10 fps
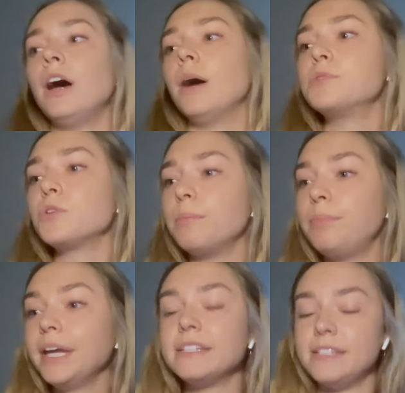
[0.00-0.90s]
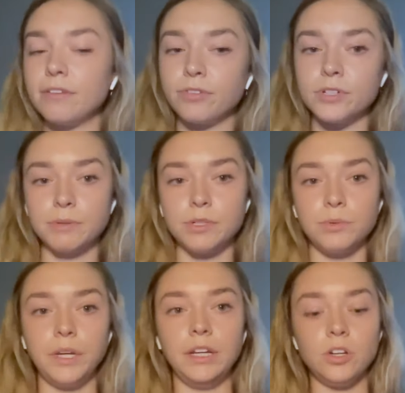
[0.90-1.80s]
Um, so the big difference
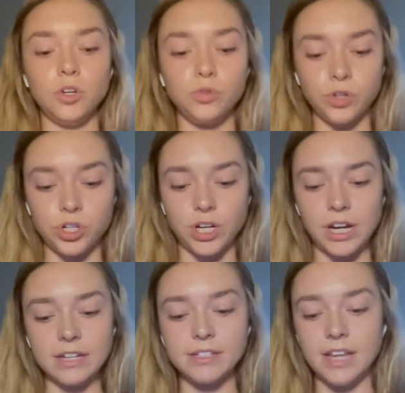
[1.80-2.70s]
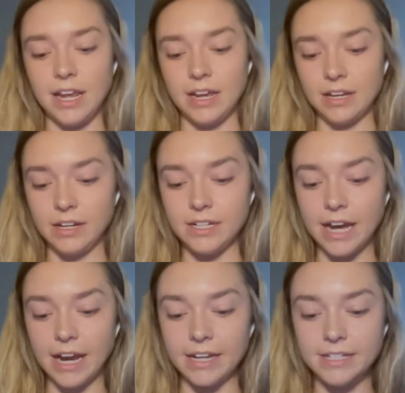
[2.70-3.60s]
between nutritionists and
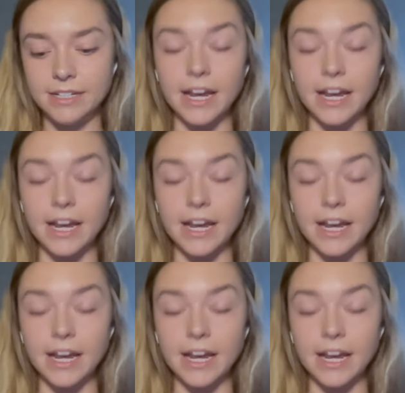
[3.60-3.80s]
diet